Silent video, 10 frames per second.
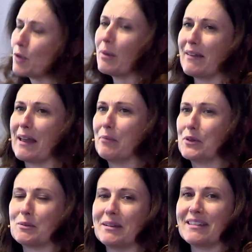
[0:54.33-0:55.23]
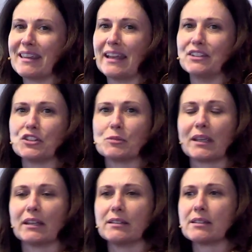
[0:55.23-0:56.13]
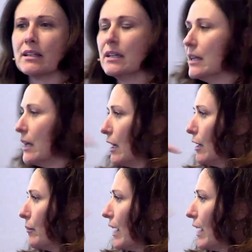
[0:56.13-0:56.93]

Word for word: about that possibly at the end just because um,